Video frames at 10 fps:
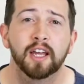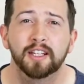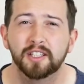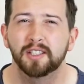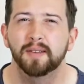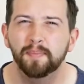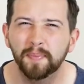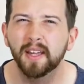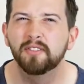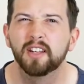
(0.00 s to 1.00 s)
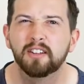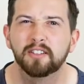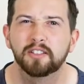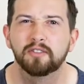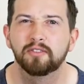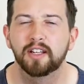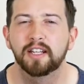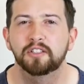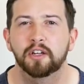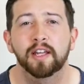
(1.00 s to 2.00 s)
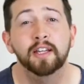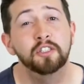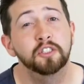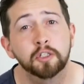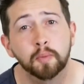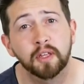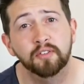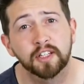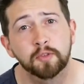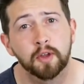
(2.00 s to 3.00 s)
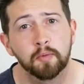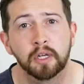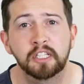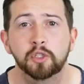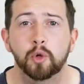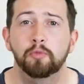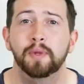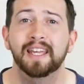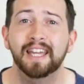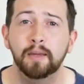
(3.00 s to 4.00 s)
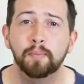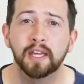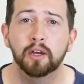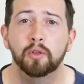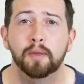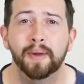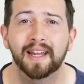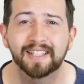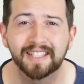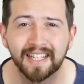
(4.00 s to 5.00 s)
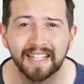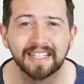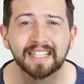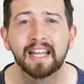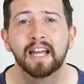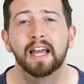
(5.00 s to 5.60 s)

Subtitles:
It's just a bit of an irritant, really. So that is just something I've had to bear in mind. So I've been keeping it on the back seat,